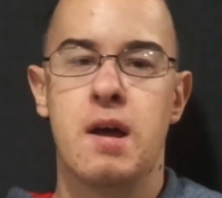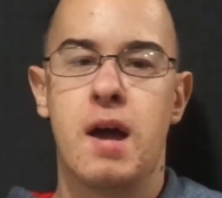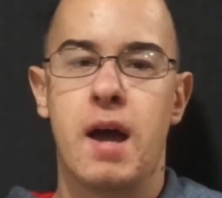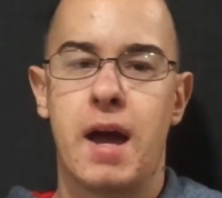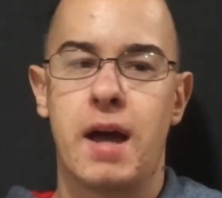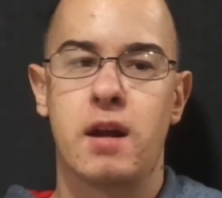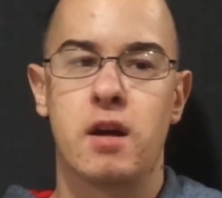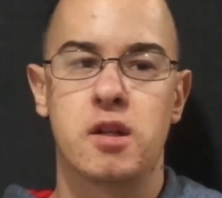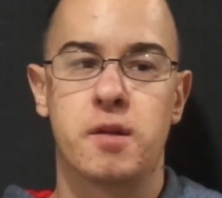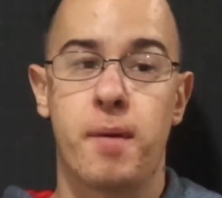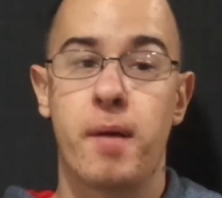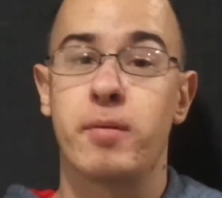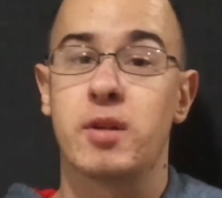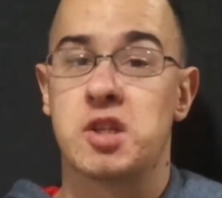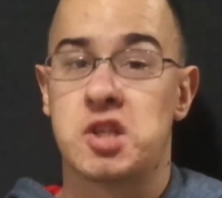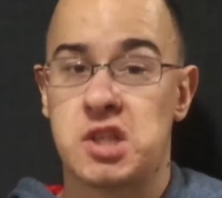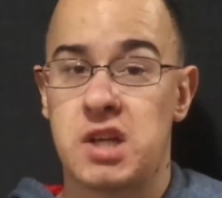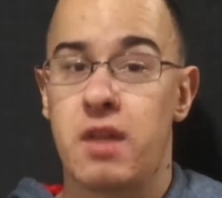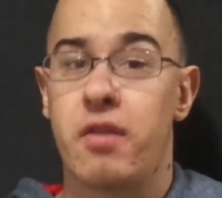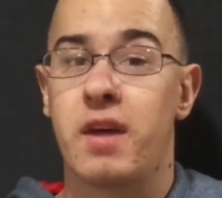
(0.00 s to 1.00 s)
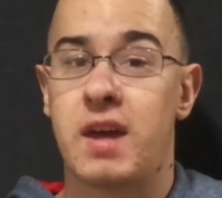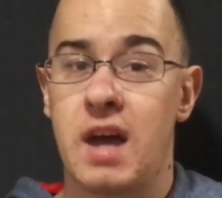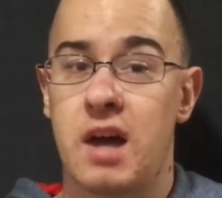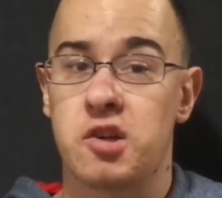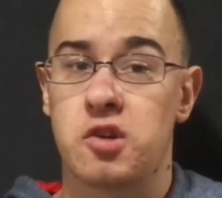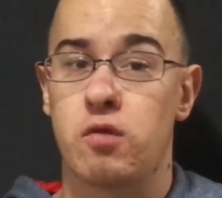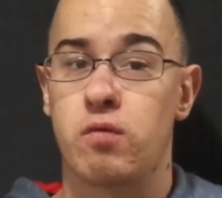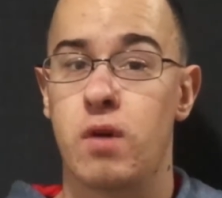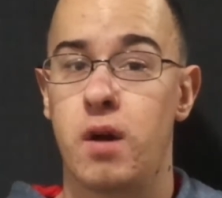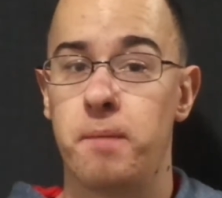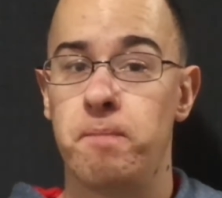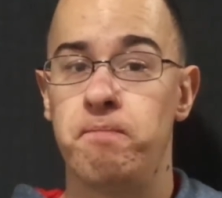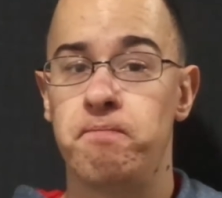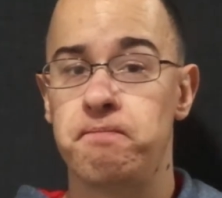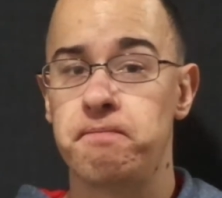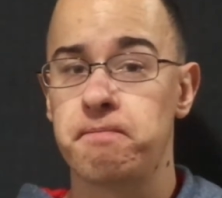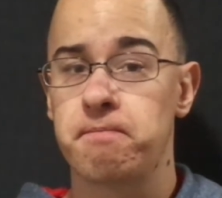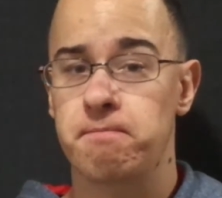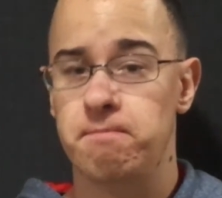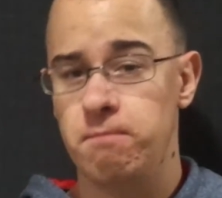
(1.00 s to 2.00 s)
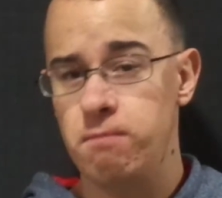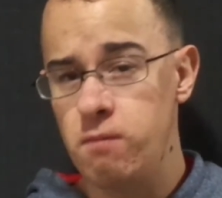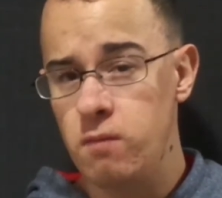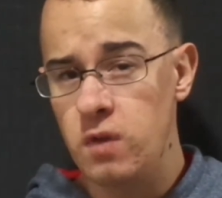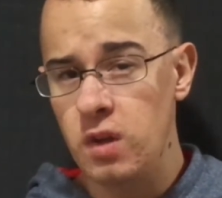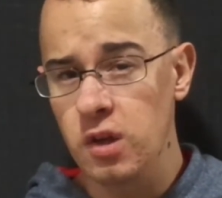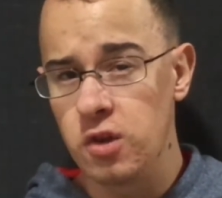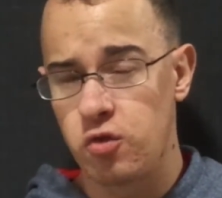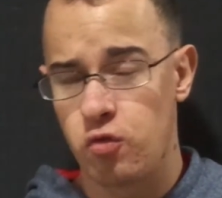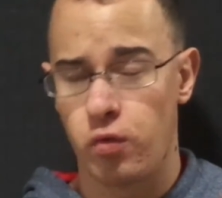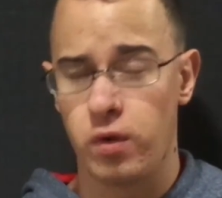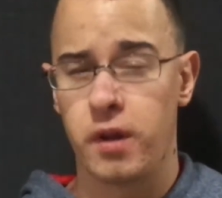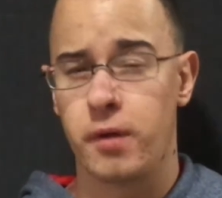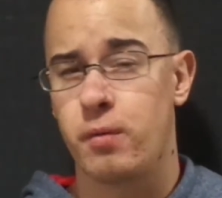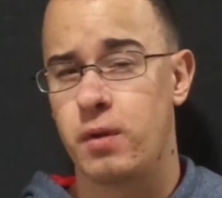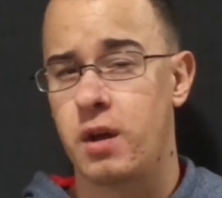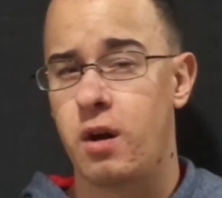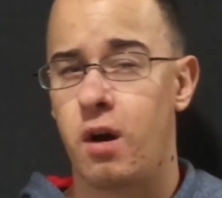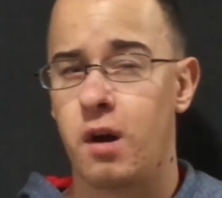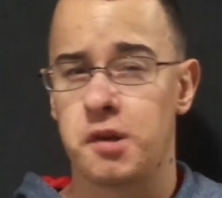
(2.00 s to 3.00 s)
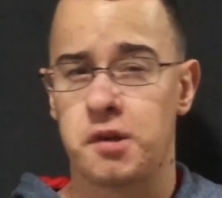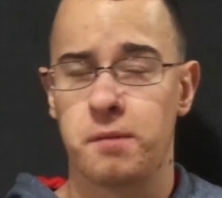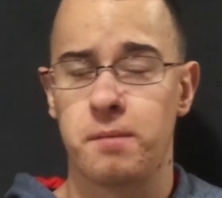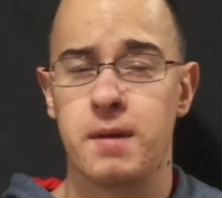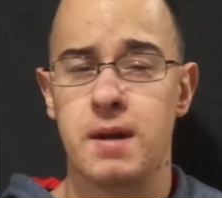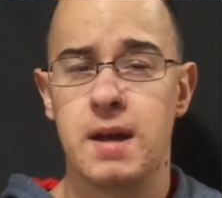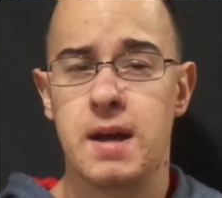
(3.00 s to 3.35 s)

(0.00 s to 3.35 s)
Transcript: And uh, to be able to see the Kessel Run was really, really awesome.